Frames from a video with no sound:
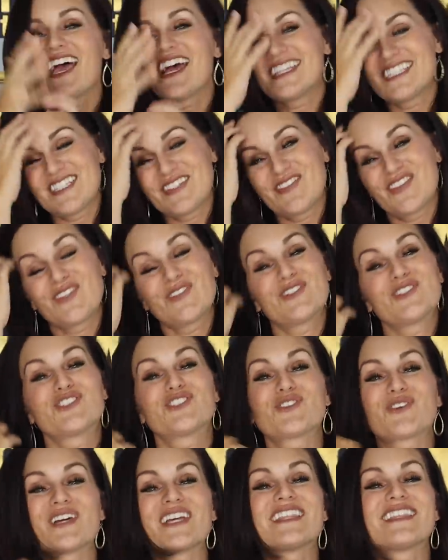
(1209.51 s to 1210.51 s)
And if you
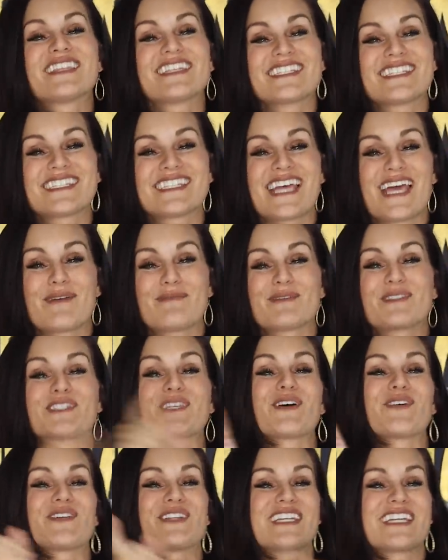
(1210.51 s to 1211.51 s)
enjoyed this episode,